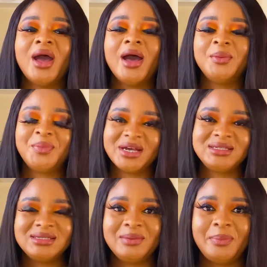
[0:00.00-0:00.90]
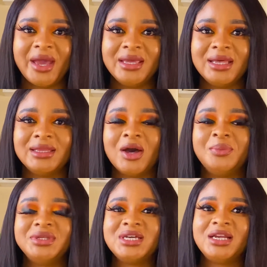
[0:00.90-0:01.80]
participate and I'll
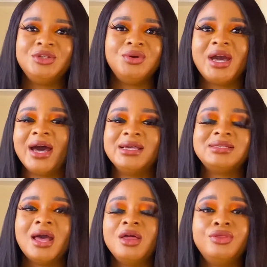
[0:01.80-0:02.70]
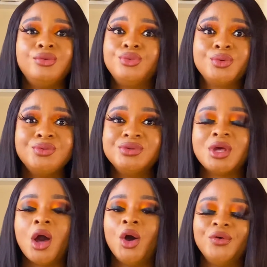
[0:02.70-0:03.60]
be telling you guys the rules
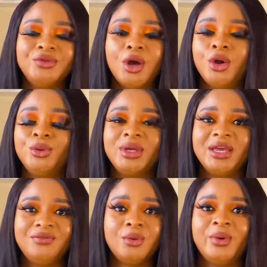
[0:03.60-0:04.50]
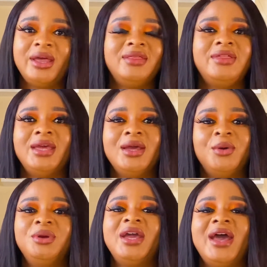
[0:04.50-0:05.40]
of the whole giveaway thing,
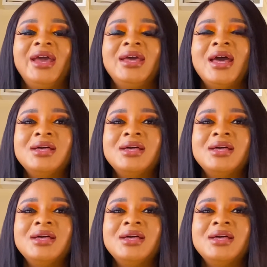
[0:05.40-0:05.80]
okay?